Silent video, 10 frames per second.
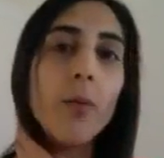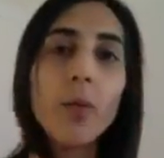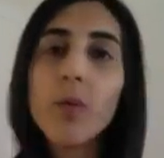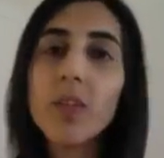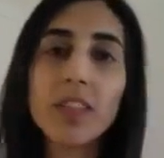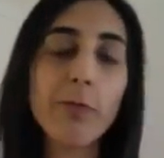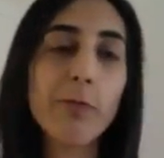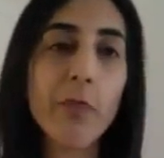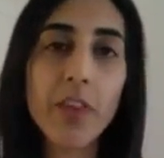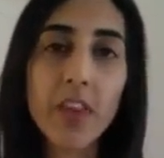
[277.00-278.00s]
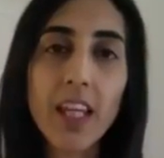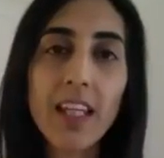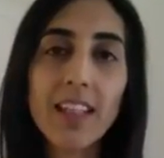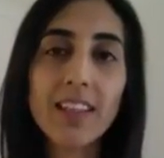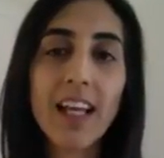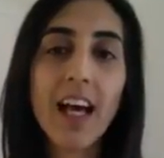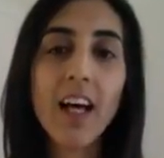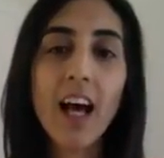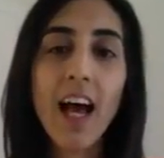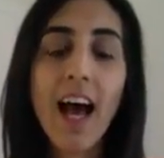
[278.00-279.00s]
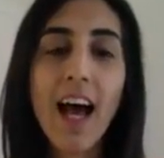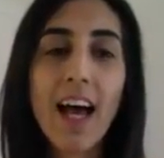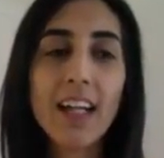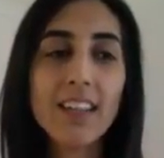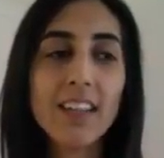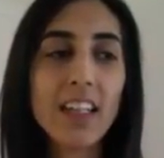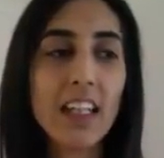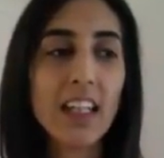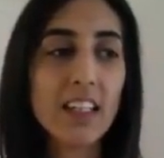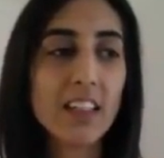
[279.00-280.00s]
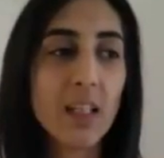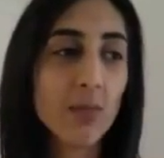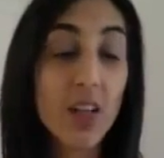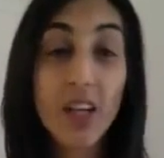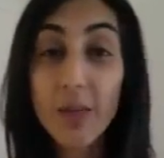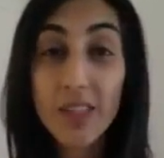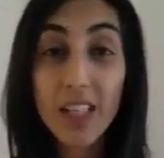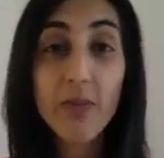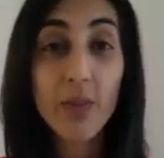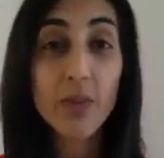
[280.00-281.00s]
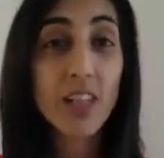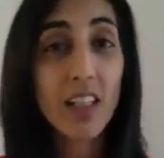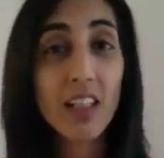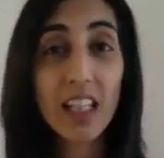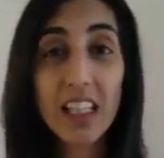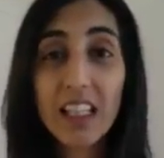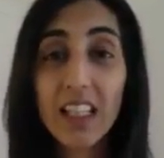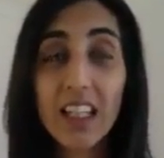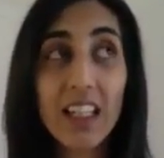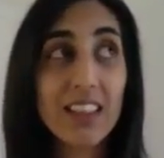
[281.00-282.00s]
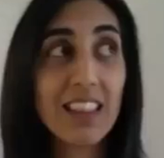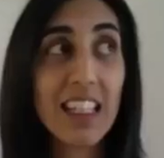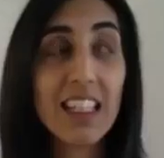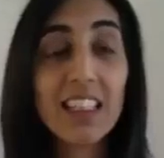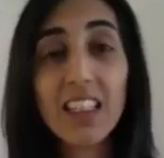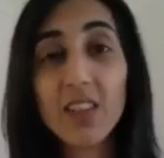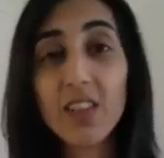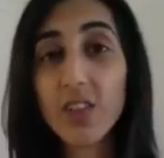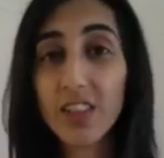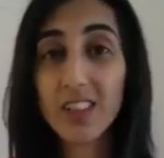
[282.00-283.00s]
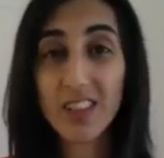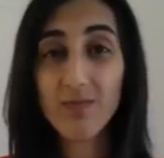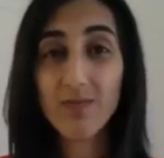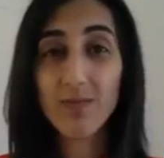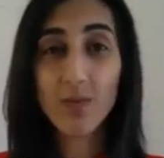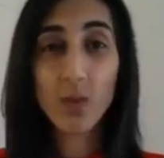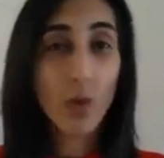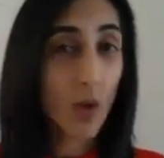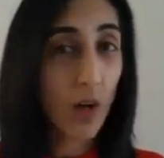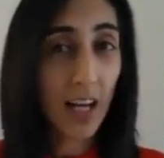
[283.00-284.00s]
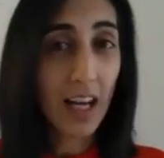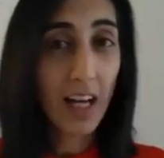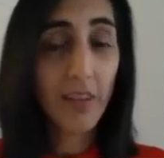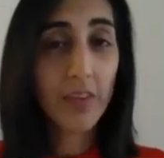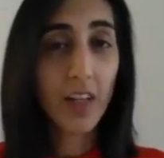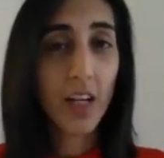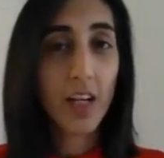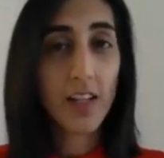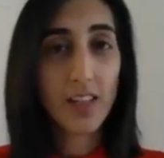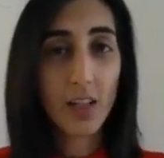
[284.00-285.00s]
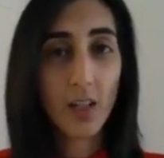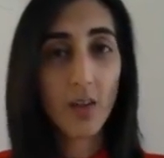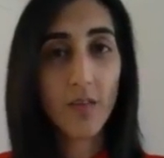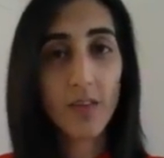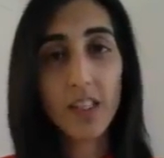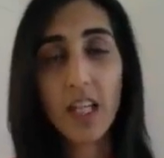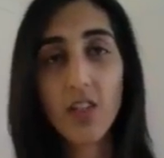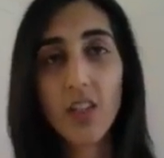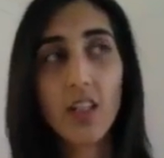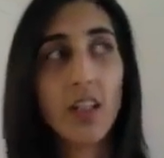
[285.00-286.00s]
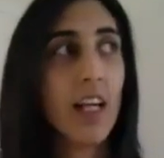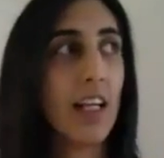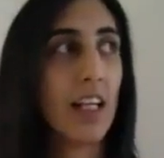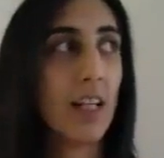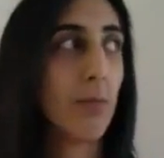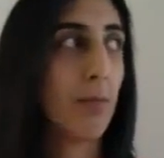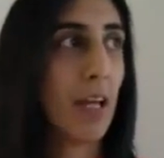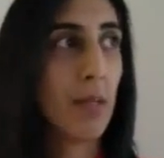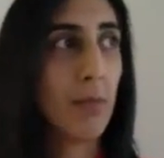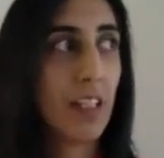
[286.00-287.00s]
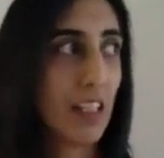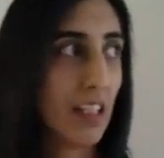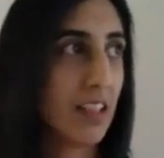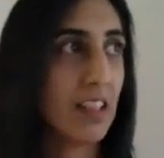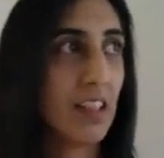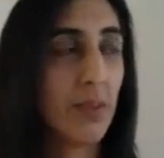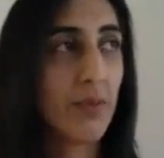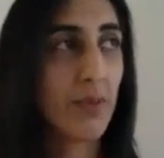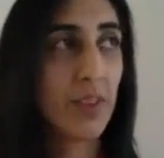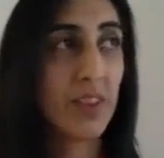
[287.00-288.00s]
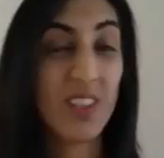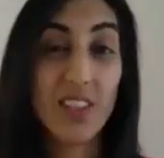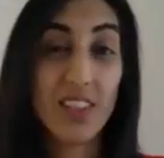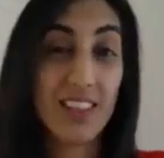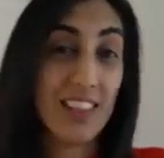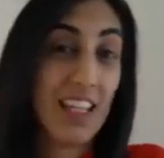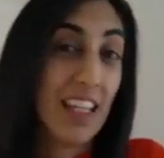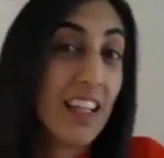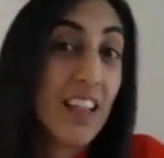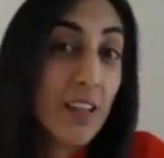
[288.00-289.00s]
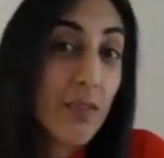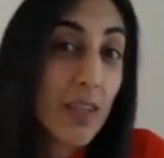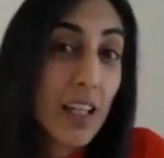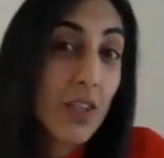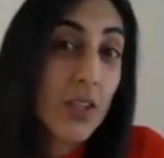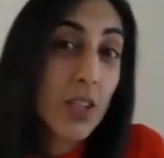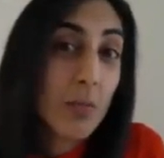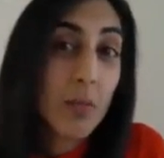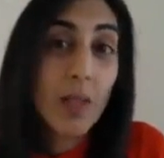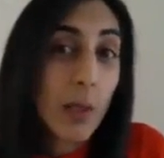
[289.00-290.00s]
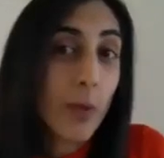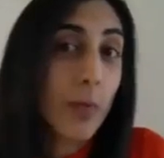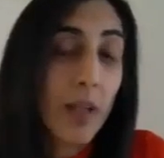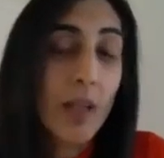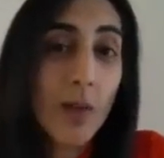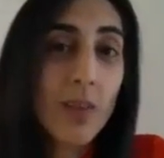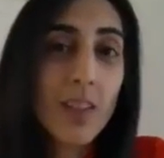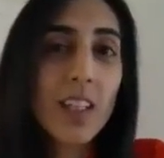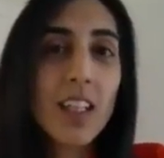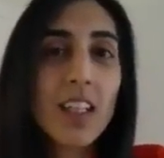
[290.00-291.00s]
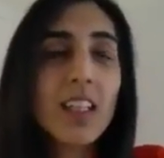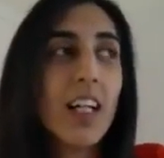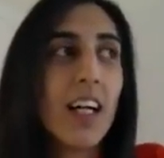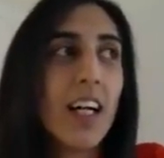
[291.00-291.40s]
We want different things, and sometimes it feels like it's easier to just not have a certain conversation. It may be easier for us to just stay in the relationship a little bit longer,